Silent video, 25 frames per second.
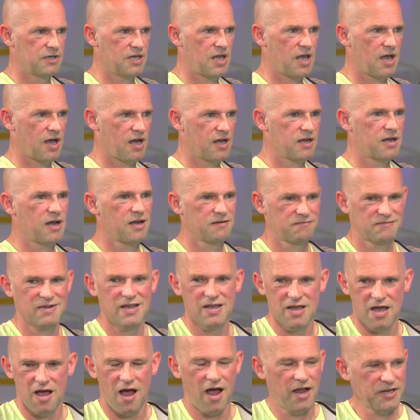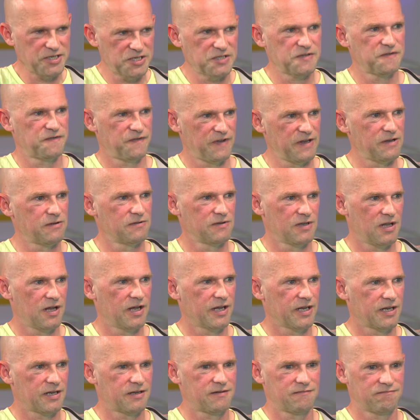Yeah, I just feel
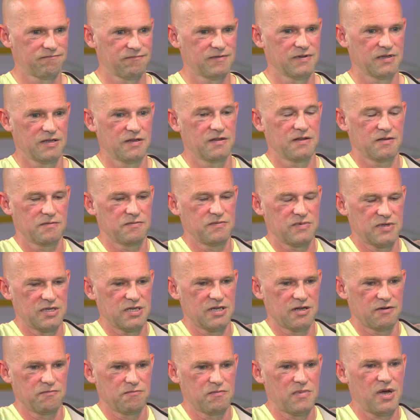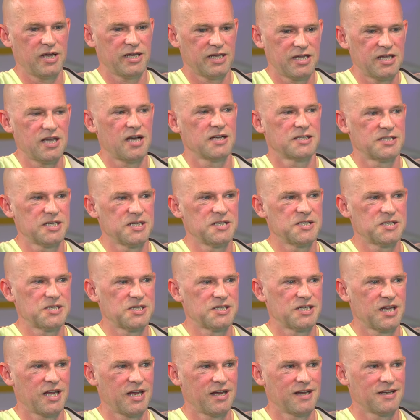like, my gut
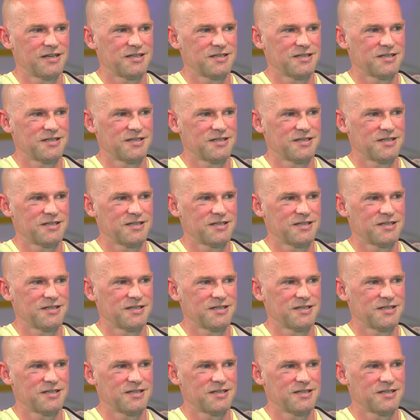instinct